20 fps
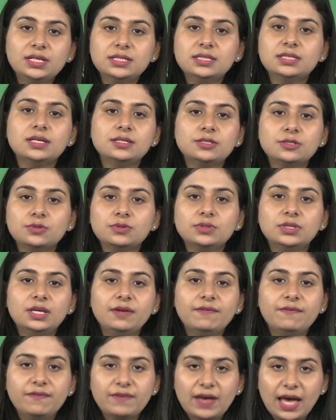brings us to
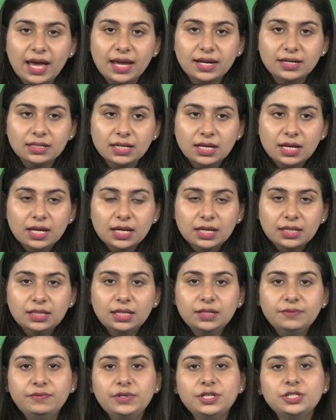the fact
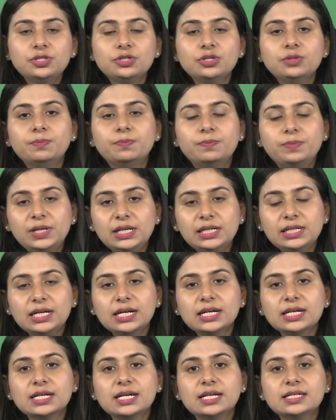that we should build
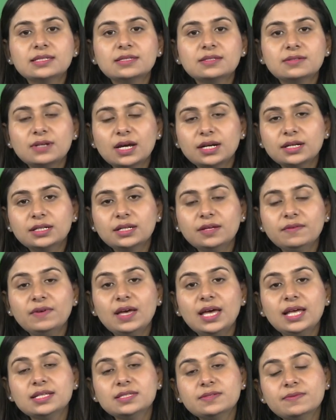a constructive
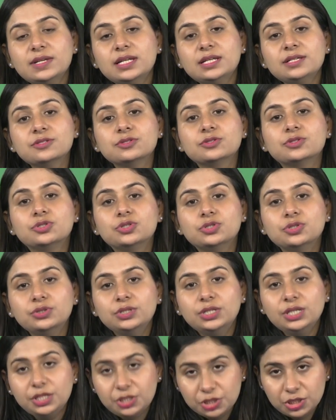as well as
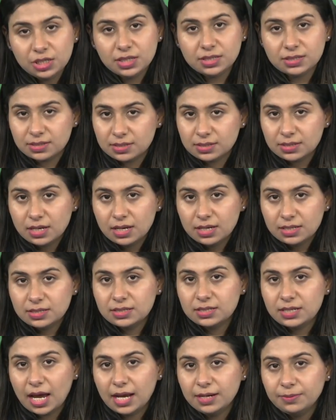judicious
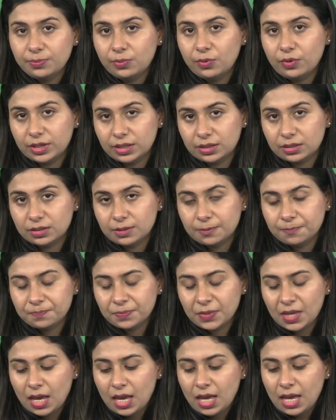standpoint.
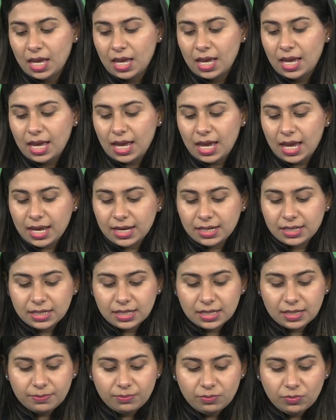
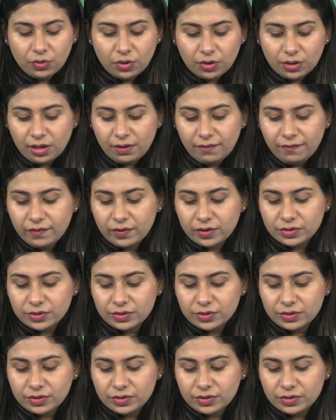And moral